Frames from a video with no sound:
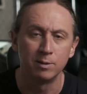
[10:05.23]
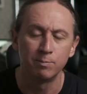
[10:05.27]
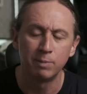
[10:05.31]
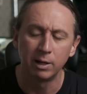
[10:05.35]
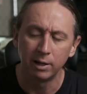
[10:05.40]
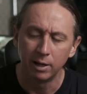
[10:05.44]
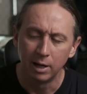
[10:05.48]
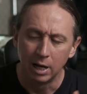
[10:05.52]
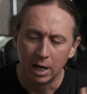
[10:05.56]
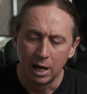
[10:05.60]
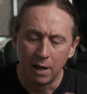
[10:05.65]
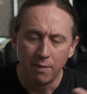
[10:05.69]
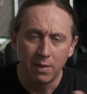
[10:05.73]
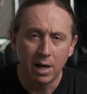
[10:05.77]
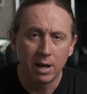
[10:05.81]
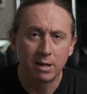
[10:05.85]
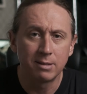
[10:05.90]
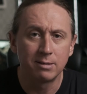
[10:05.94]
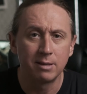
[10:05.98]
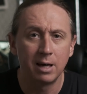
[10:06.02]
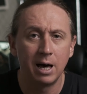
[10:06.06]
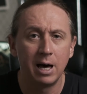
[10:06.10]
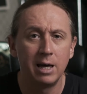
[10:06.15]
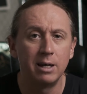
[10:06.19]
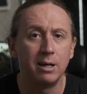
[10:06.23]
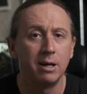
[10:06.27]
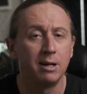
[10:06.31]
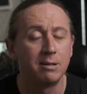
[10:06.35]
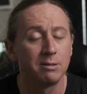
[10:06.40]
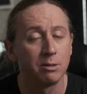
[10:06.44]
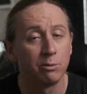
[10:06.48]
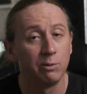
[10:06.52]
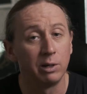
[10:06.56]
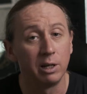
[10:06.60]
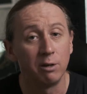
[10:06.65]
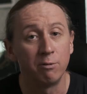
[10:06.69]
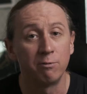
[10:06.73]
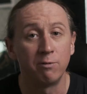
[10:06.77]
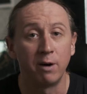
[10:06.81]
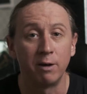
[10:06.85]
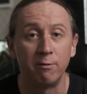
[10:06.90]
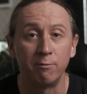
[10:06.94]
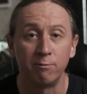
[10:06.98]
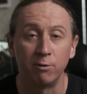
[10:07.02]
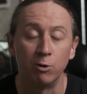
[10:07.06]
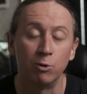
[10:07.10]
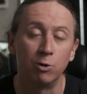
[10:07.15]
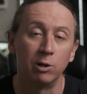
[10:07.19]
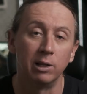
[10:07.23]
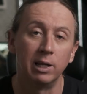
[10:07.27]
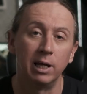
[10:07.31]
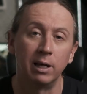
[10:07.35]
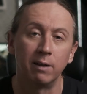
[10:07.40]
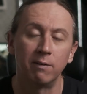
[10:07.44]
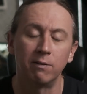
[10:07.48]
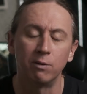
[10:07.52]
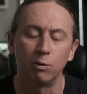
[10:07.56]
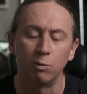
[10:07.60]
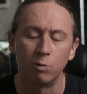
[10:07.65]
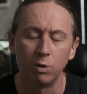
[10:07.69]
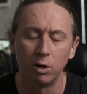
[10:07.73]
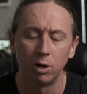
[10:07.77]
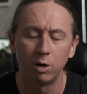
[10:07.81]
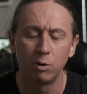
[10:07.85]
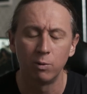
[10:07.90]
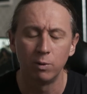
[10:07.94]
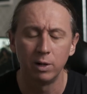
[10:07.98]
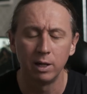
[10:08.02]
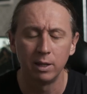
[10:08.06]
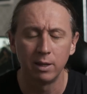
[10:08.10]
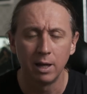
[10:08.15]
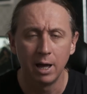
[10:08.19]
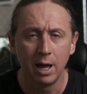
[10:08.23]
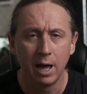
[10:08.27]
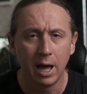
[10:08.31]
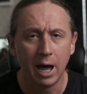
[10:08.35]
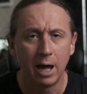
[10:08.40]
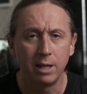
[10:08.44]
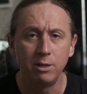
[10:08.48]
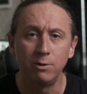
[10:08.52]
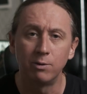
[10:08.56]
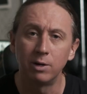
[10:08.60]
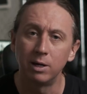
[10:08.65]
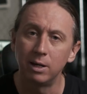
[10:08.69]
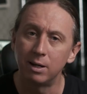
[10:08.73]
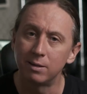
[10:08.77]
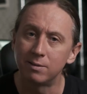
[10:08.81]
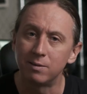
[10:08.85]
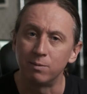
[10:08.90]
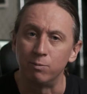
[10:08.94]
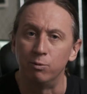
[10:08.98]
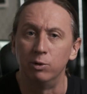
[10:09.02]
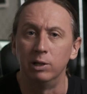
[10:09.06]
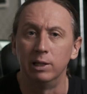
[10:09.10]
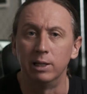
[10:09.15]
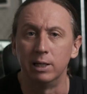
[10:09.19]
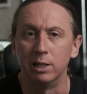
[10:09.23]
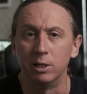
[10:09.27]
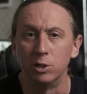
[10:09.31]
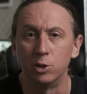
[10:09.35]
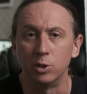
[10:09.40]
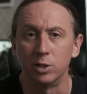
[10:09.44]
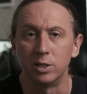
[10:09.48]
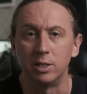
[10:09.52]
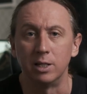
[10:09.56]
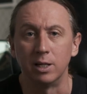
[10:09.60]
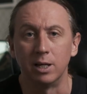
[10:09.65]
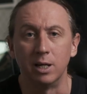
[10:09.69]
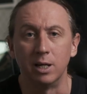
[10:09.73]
But that aside, it's a really fun focal length to work with, and you can get some really interesting